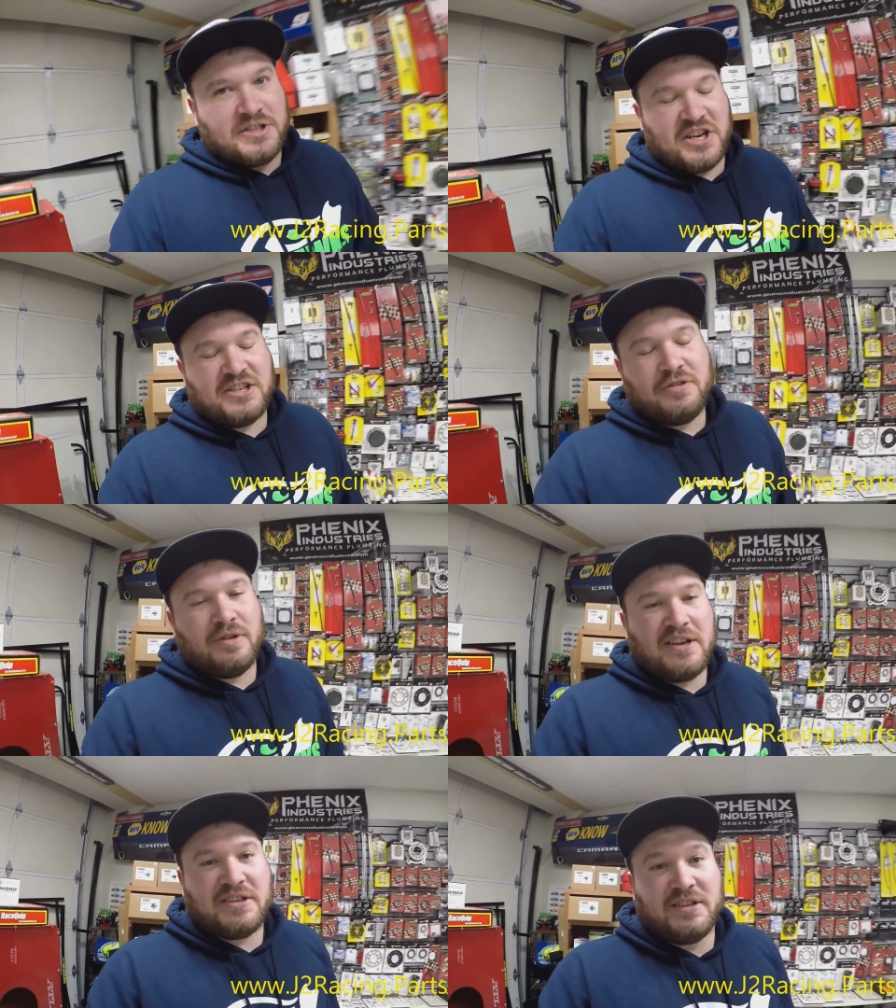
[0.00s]

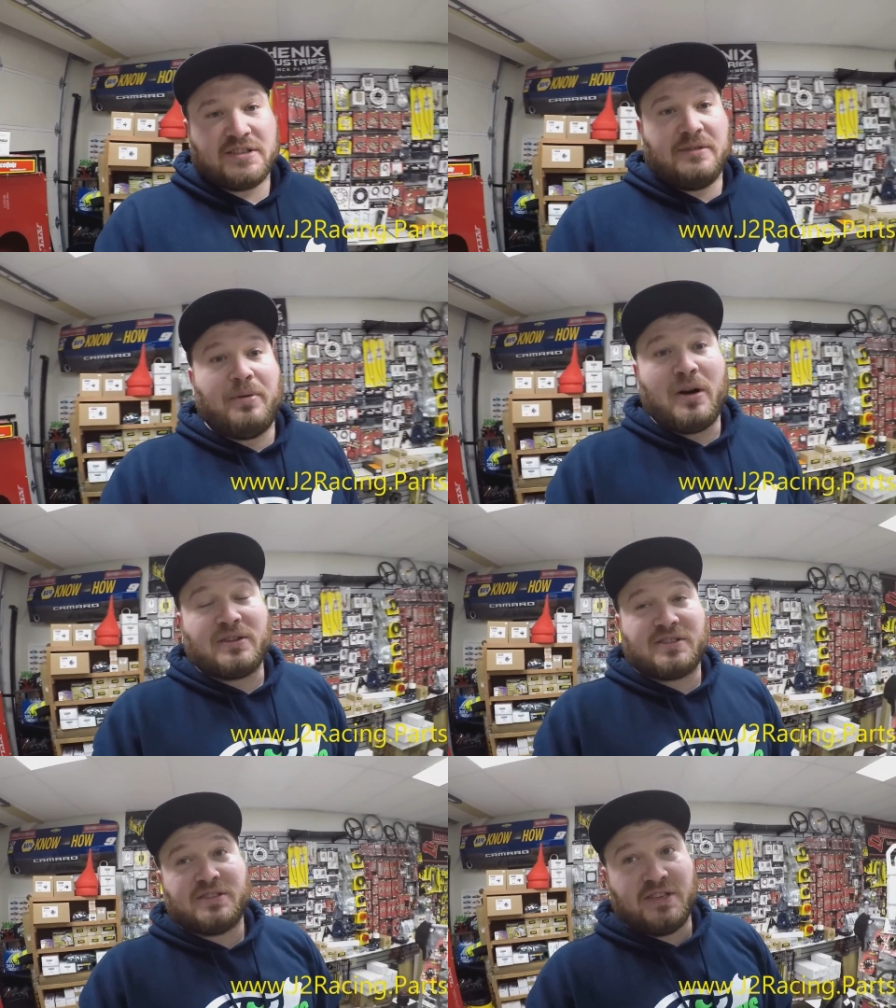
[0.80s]
J2 Racing is a
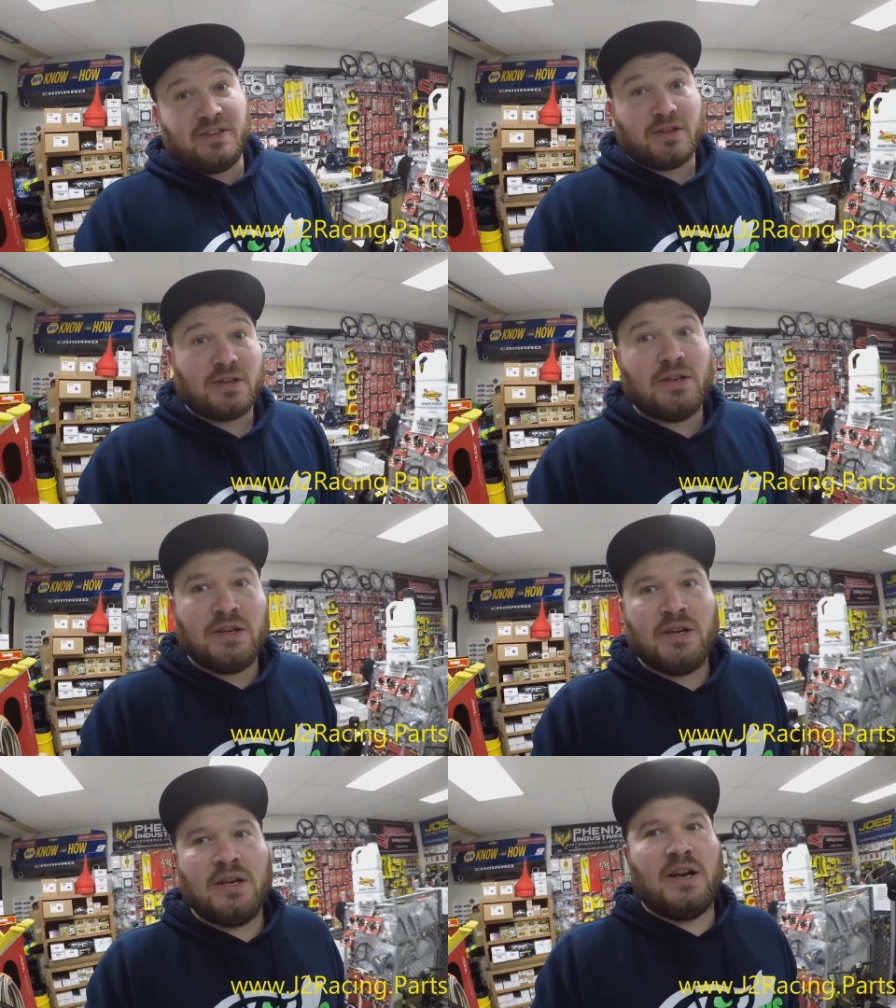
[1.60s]
parts dealer.
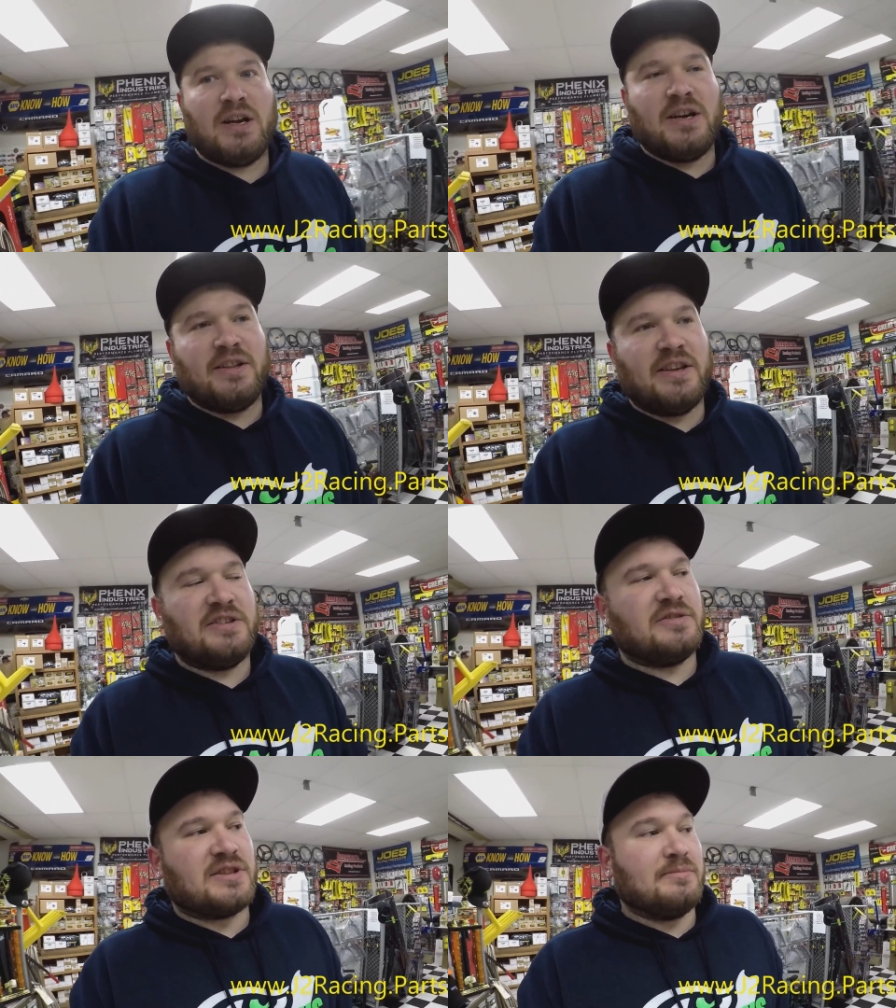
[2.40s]
Uh,
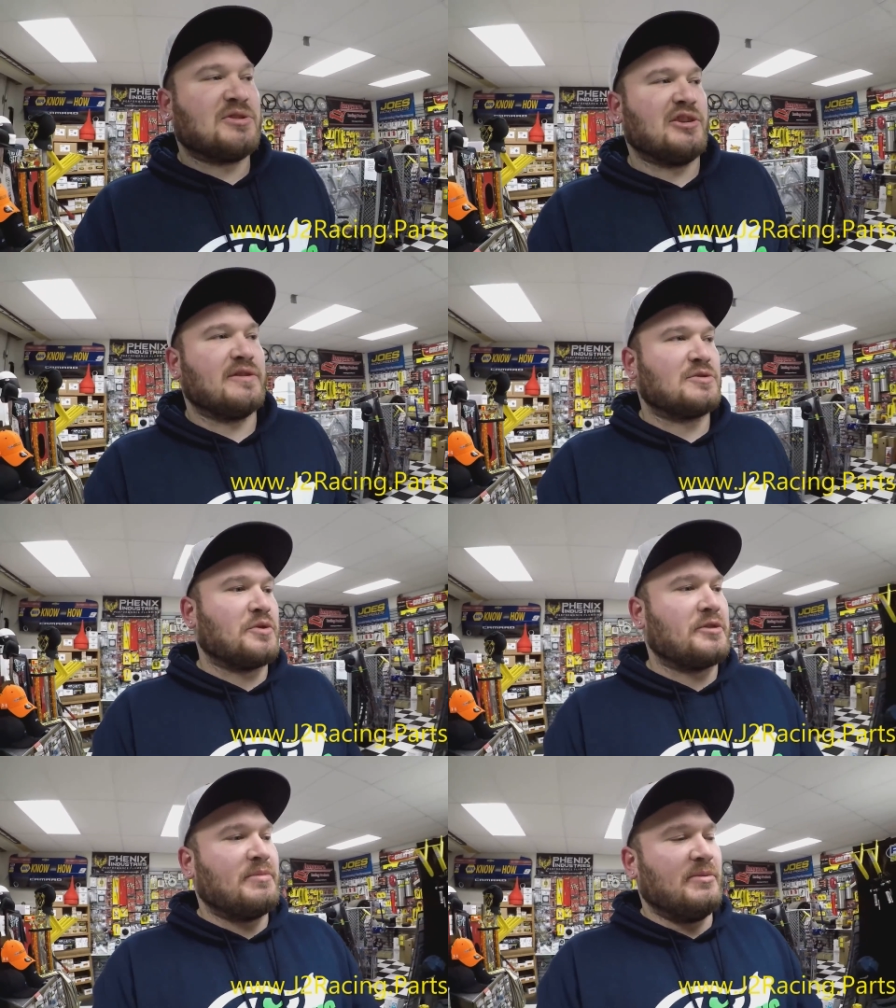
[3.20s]
they do some
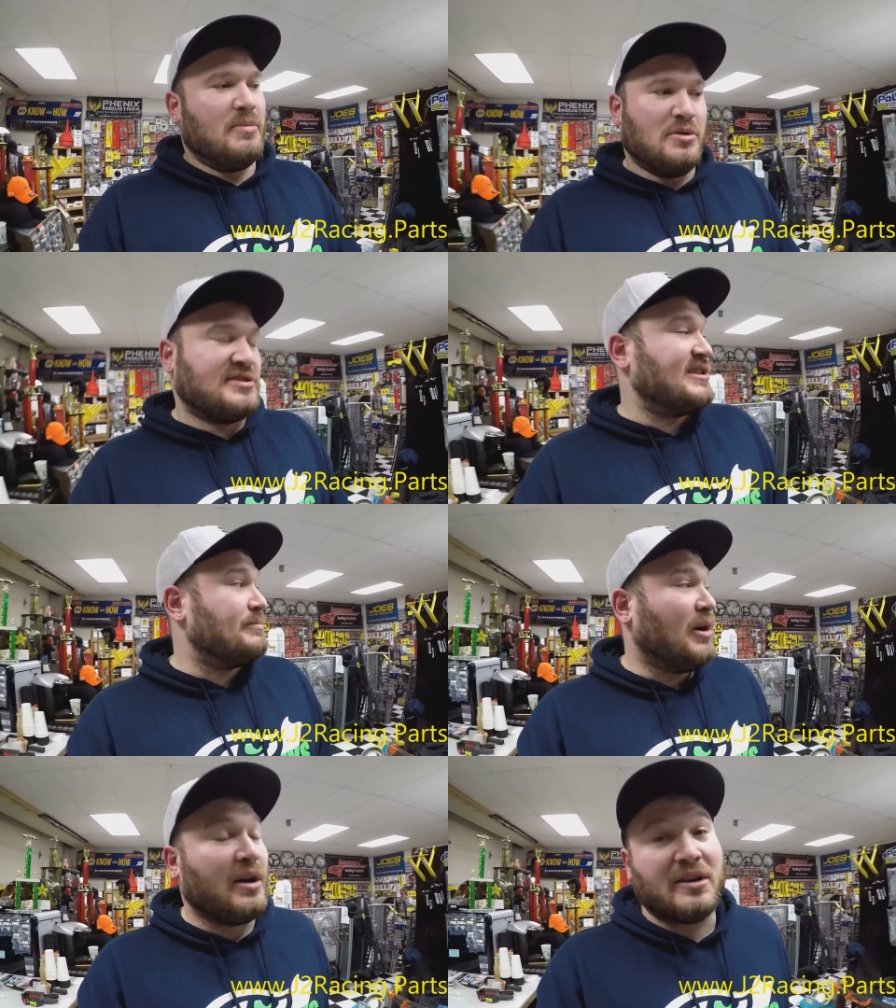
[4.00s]
service work, but
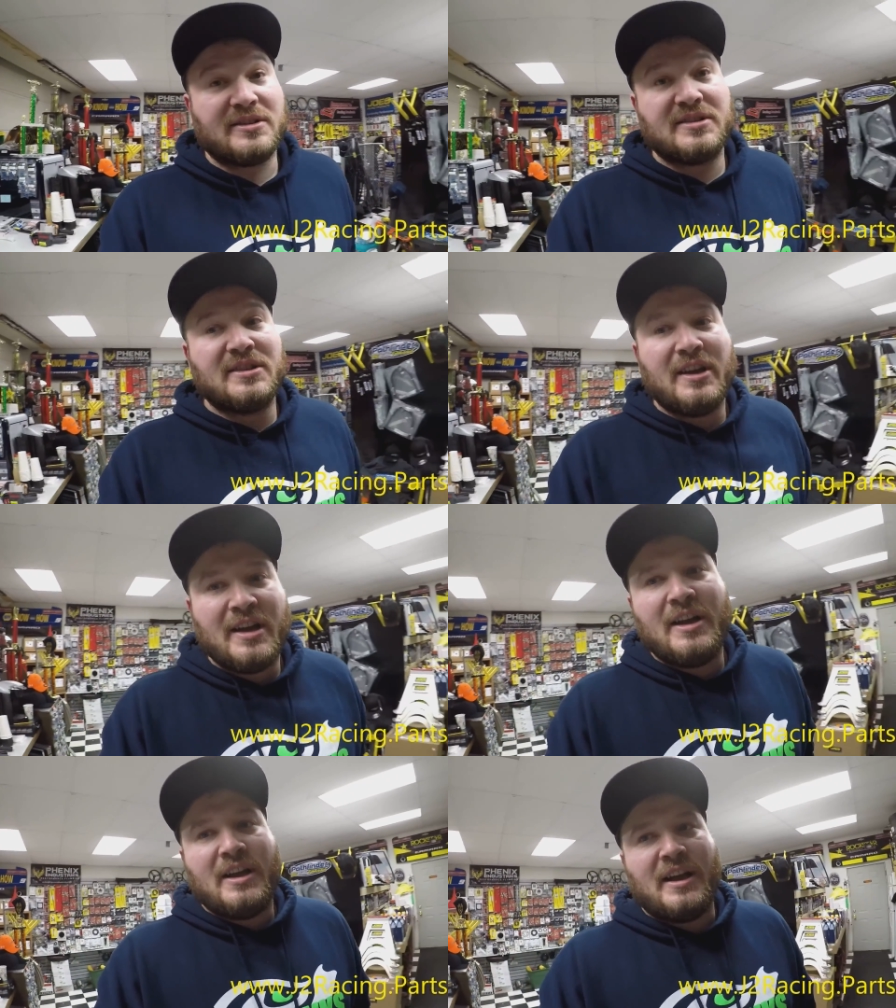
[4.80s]
mostly parts.
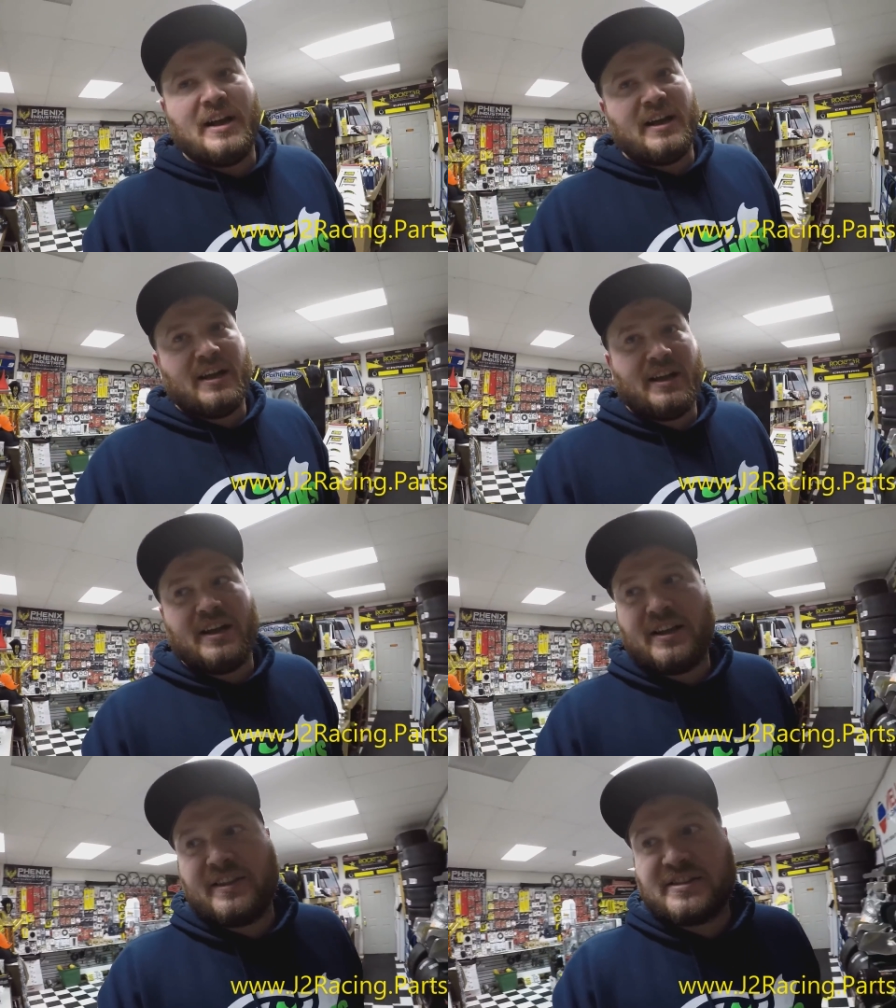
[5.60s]

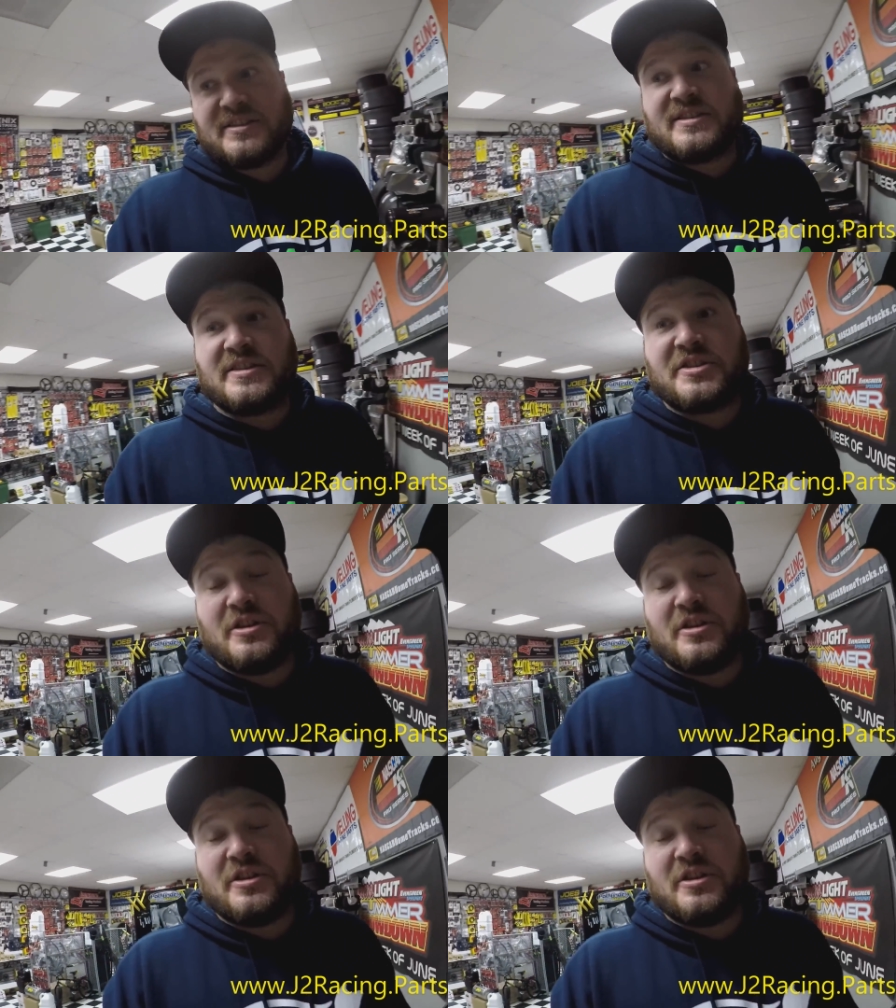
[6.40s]
Uh, this is the